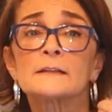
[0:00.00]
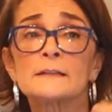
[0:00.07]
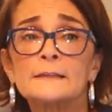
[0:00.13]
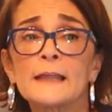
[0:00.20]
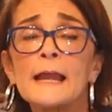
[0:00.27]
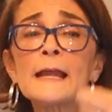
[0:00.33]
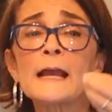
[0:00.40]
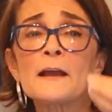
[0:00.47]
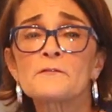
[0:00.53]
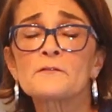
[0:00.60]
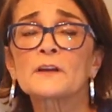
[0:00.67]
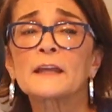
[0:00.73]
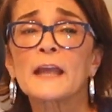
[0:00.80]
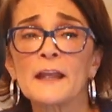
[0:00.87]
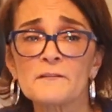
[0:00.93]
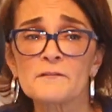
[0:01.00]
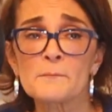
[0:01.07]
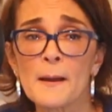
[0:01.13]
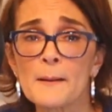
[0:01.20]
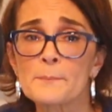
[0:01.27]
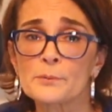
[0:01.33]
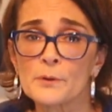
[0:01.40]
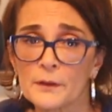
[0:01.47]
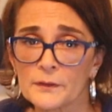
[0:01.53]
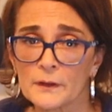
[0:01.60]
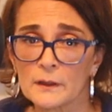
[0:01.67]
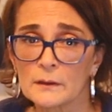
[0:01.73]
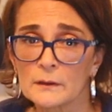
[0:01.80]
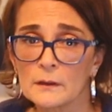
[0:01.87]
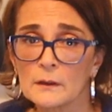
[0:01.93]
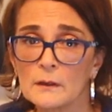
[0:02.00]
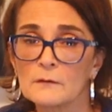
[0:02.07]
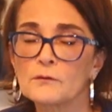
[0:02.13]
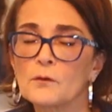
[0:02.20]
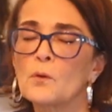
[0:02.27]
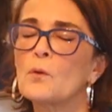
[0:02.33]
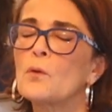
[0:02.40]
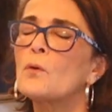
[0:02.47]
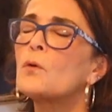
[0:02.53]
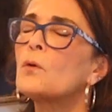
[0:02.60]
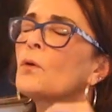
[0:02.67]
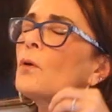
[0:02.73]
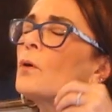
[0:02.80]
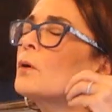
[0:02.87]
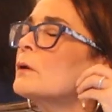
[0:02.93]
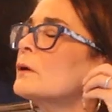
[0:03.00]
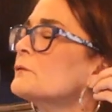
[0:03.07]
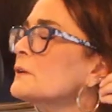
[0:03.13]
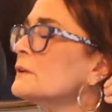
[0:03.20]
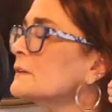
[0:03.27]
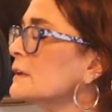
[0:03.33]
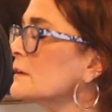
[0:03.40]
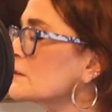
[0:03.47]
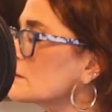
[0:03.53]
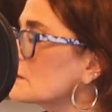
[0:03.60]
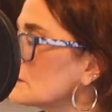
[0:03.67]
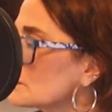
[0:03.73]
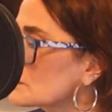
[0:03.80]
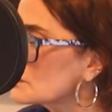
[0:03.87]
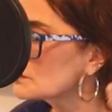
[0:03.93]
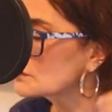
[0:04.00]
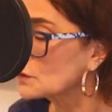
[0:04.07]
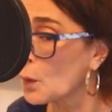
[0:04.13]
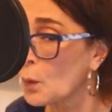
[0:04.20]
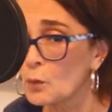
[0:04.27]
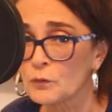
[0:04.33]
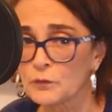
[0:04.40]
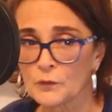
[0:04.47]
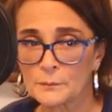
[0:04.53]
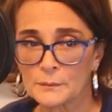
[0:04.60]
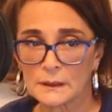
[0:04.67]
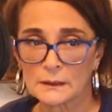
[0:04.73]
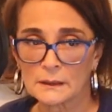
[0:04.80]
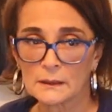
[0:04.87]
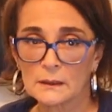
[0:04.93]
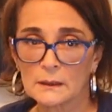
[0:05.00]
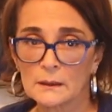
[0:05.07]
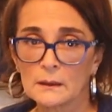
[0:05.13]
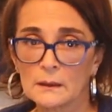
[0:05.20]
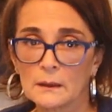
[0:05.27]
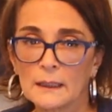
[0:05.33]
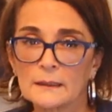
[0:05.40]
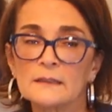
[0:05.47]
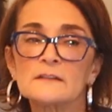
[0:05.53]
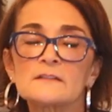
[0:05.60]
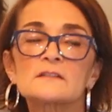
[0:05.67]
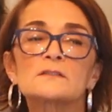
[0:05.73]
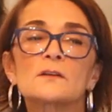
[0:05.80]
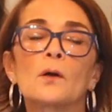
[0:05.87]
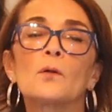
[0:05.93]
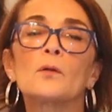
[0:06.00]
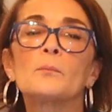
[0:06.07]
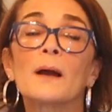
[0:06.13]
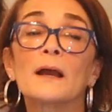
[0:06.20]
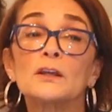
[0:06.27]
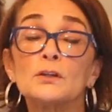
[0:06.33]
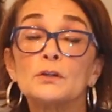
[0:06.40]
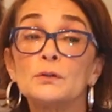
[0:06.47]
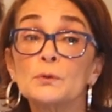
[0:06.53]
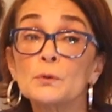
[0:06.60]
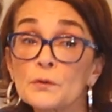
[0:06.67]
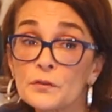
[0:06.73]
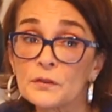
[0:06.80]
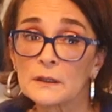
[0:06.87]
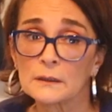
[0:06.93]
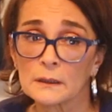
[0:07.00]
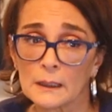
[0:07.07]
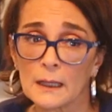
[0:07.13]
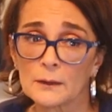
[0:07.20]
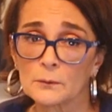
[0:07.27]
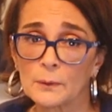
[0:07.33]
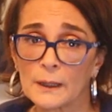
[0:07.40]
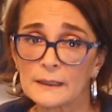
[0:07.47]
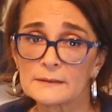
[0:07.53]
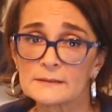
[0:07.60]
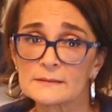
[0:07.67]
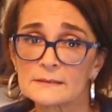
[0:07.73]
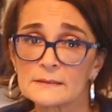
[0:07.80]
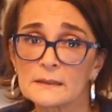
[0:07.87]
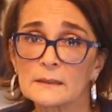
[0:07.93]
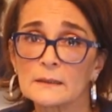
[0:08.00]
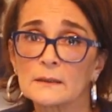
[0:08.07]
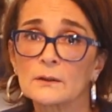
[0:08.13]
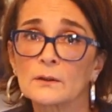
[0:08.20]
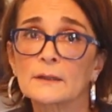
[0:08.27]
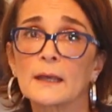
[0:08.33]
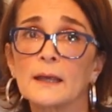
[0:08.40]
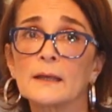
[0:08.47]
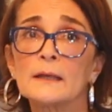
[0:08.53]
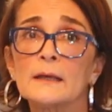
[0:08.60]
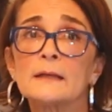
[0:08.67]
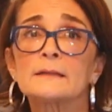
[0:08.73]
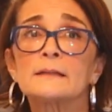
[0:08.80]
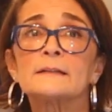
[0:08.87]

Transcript: The day I forgave my brother for all of the things he stole from me, and he stole my youth in a lot of ways, okay?